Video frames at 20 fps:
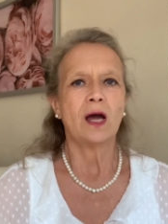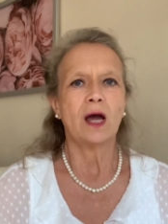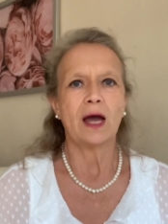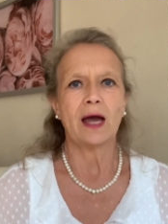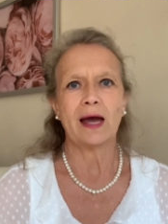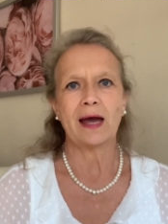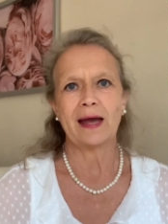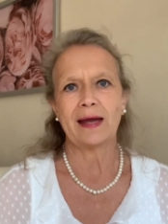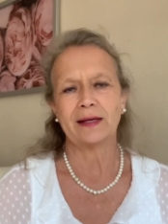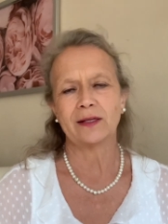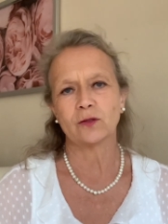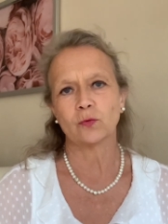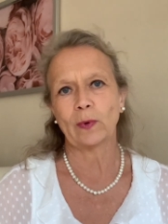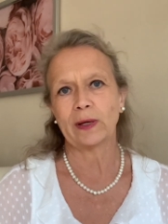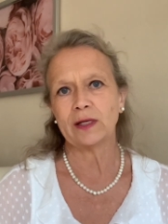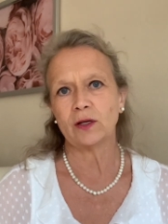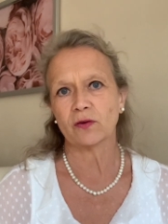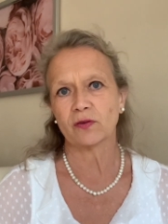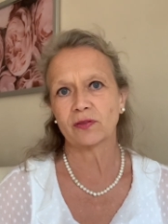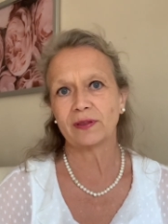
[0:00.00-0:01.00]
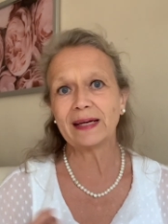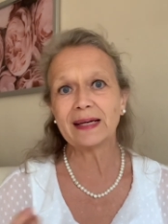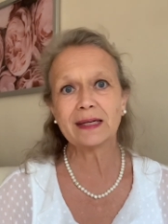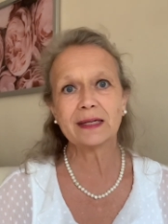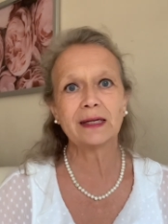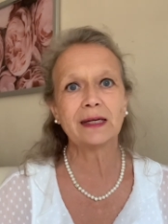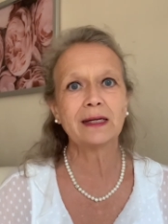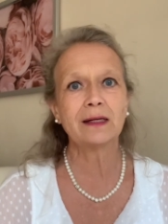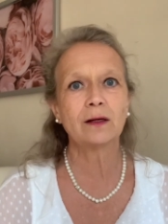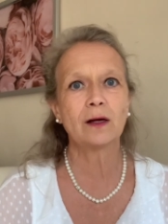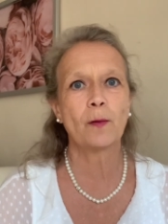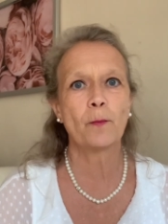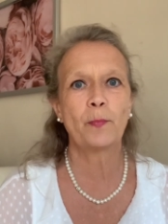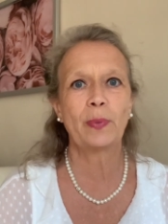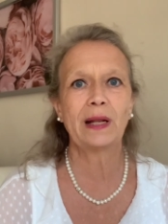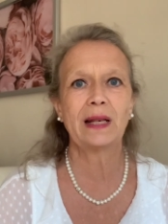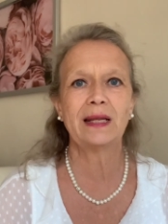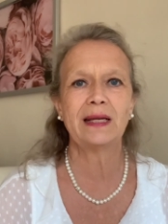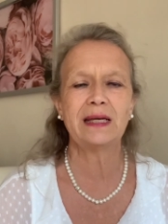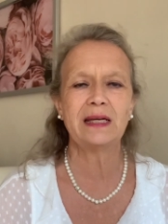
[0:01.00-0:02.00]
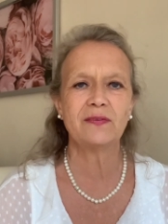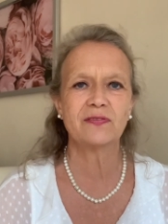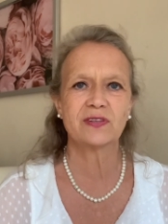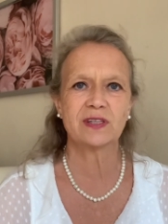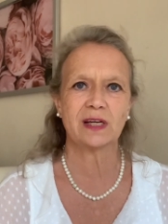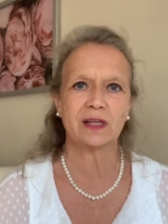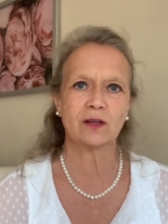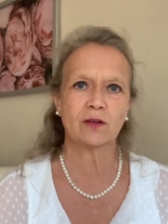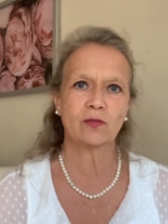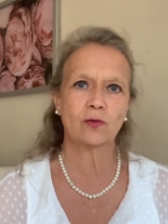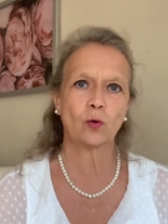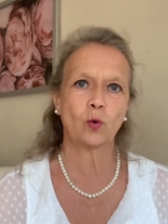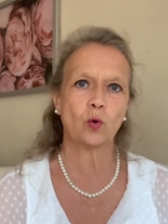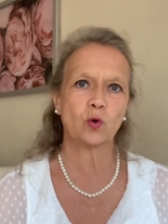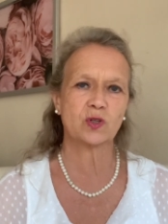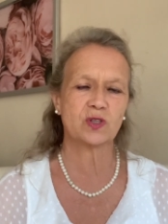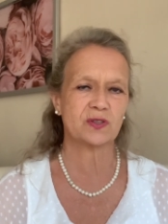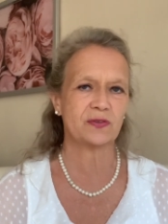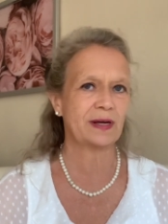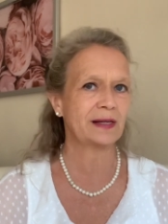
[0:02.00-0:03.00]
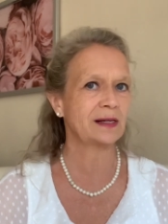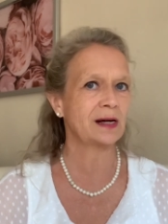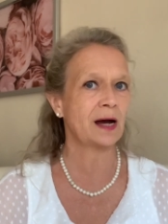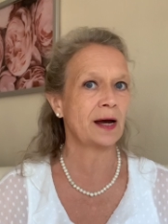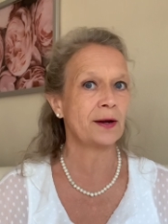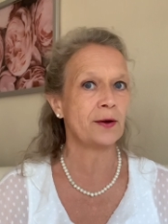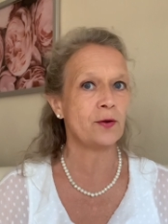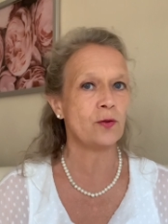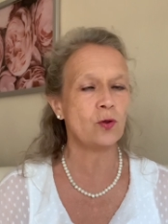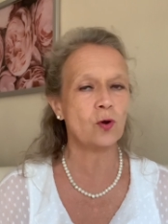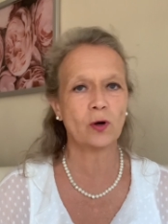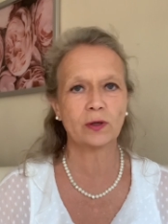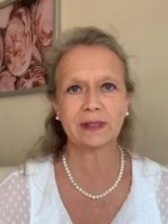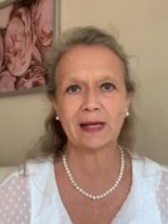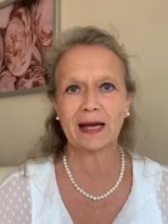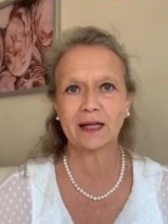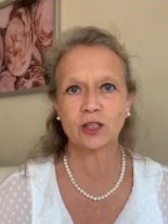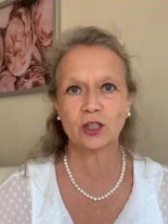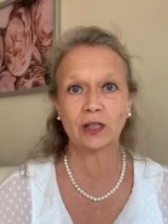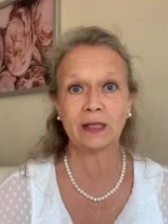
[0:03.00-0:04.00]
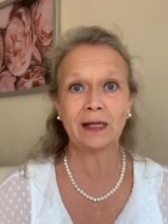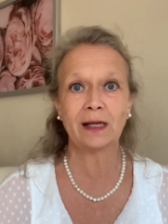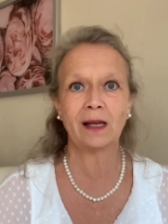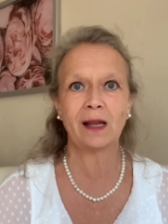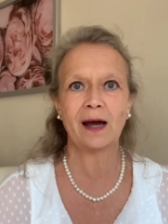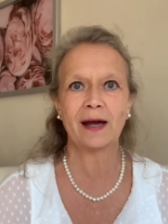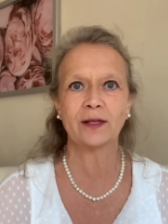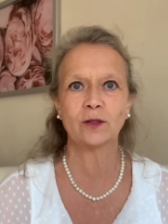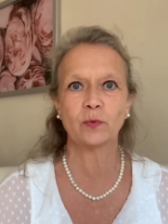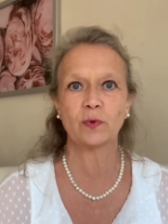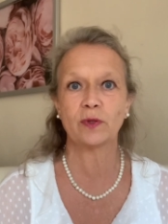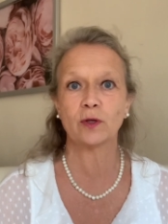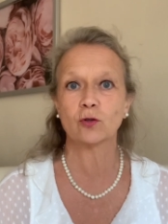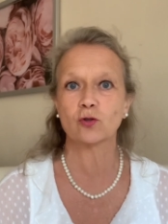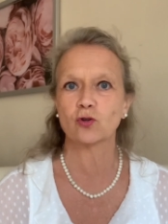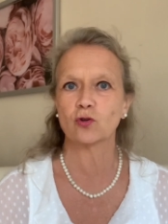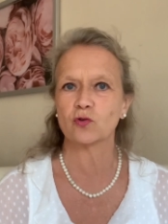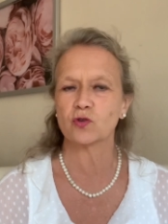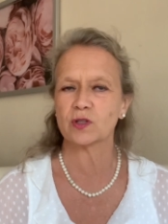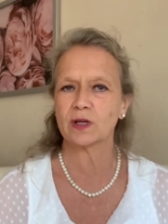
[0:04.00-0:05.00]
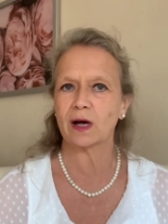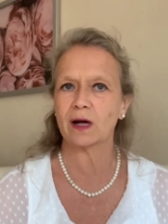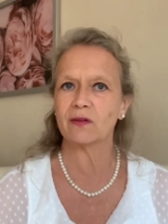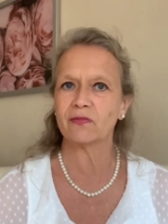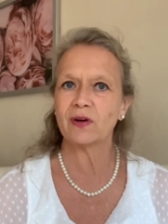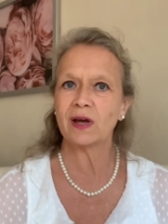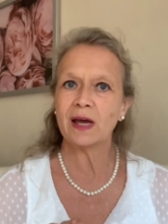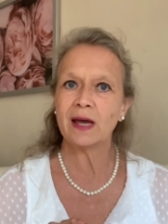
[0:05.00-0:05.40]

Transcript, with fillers: and when you're thinking beliefs and thoughts that are not actually aligned with your true self,